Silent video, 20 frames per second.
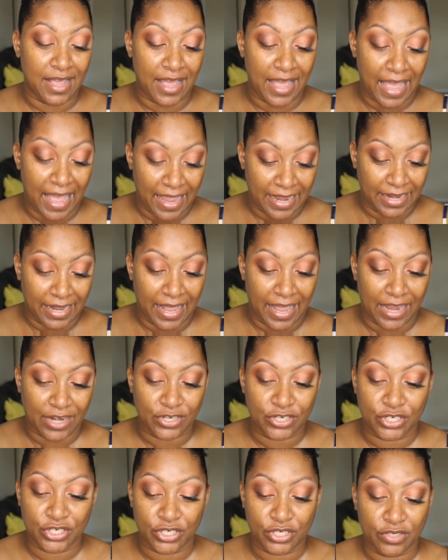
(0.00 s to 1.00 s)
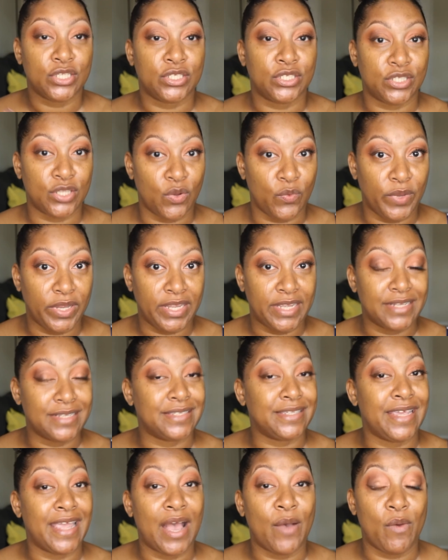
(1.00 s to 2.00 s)
eyelash so we can
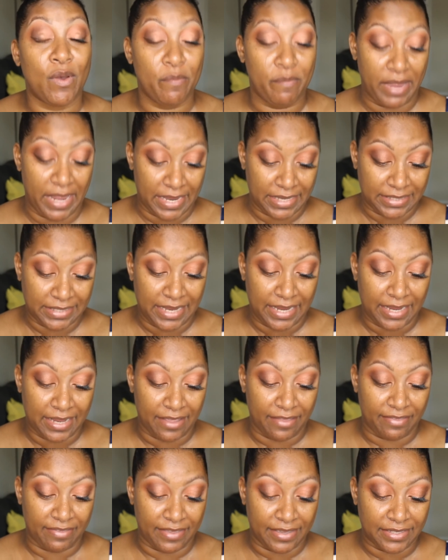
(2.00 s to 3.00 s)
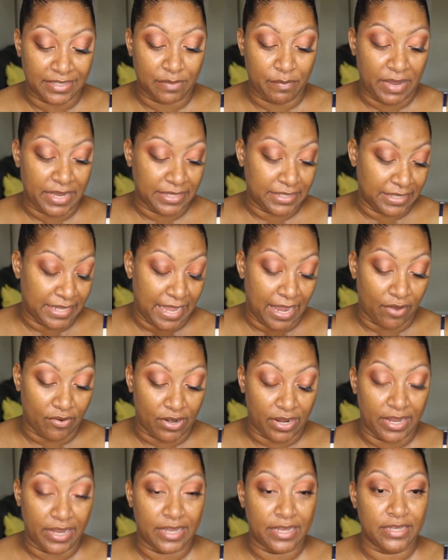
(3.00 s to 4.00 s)
see how amazing this
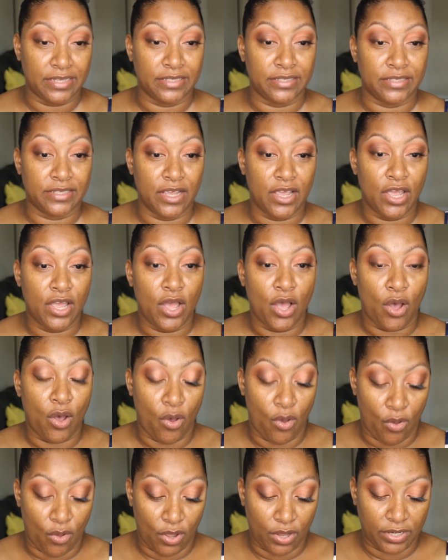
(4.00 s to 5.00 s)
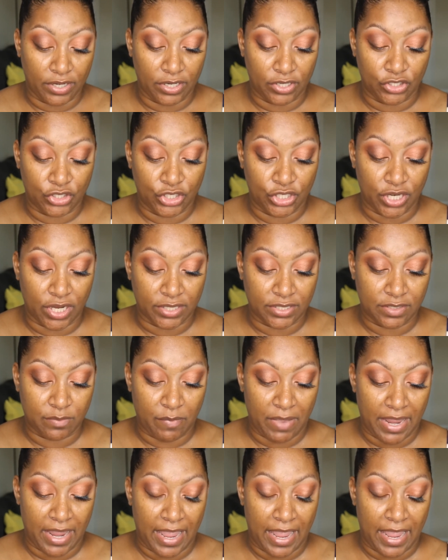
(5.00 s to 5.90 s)
mascara is on just my